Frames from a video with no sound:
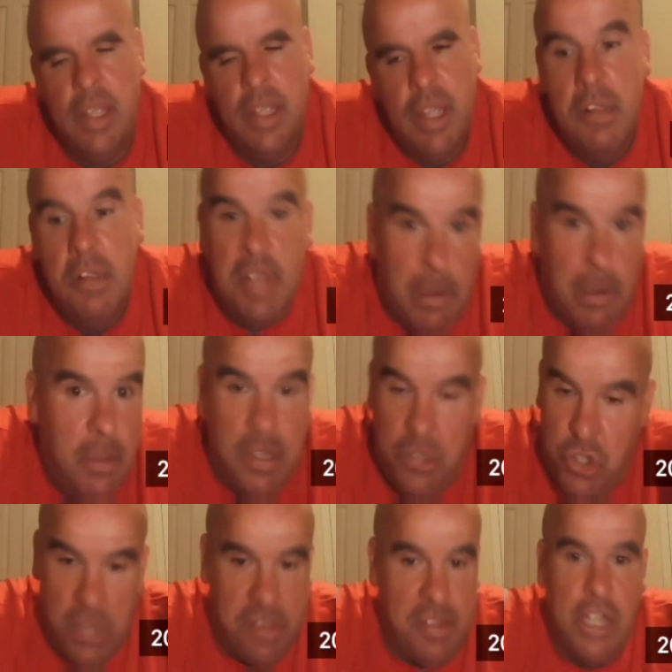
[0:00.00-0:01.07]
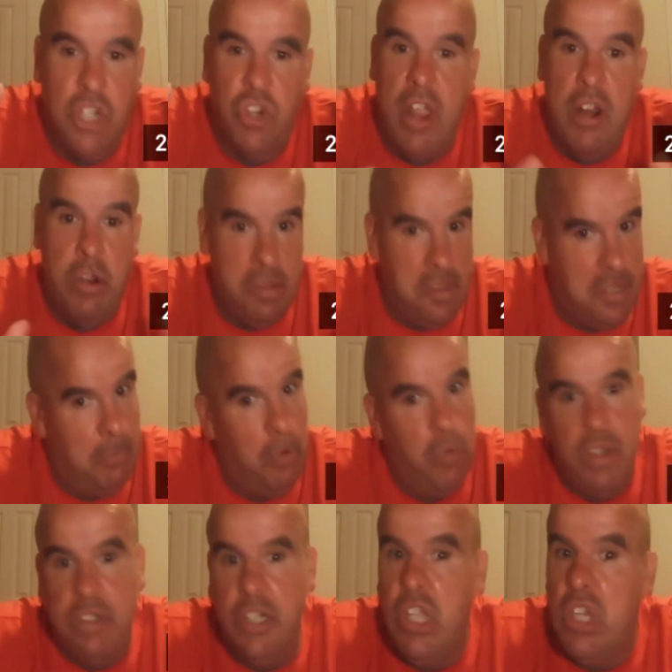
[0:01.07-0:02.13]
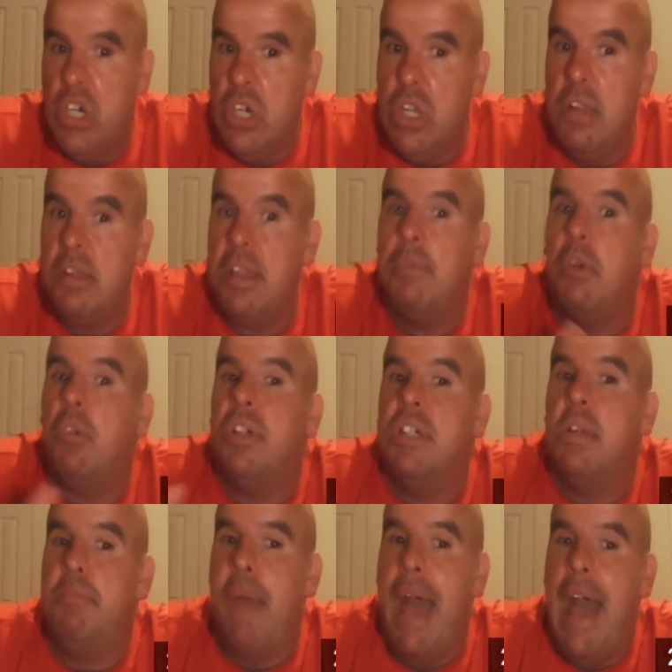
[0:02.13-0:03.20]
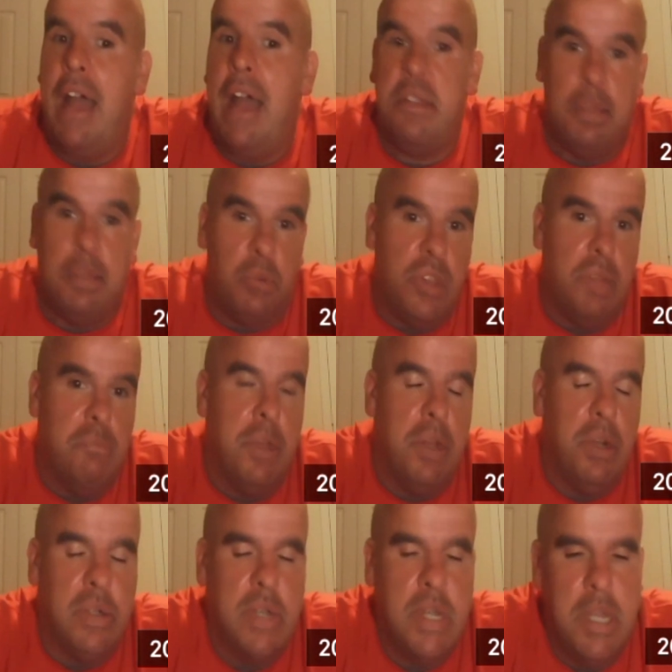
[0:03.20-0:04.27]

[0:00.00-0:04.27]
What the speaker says: Some, just like trainers, some are really good, some are really bad, some are in the middle.